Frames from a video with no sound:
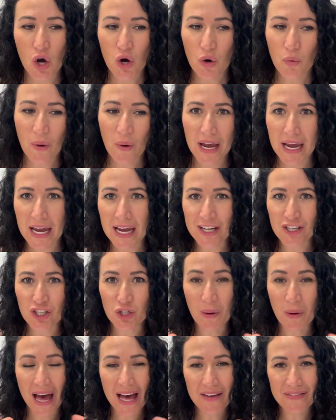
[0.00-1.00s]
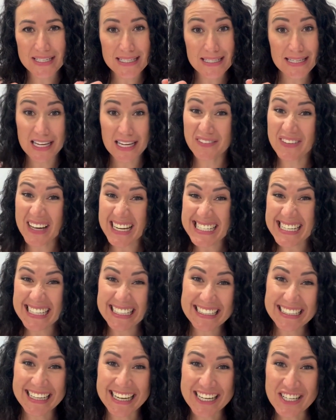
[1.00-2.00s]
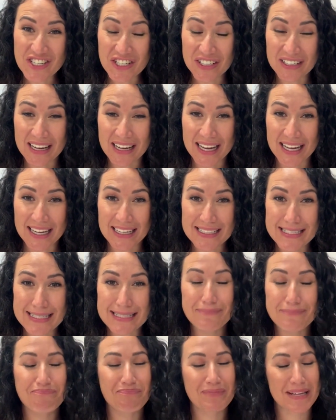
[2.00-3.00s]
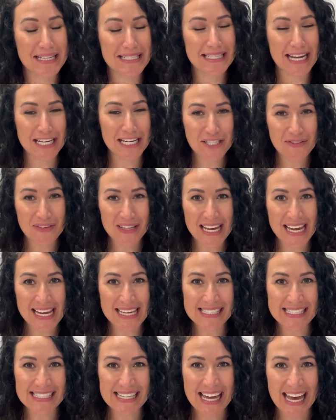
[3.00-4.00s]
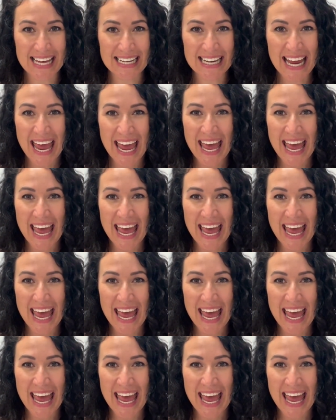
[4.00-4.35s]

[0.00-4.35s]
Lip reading: where you have a set of articulation cards, let's say it's for the S sound,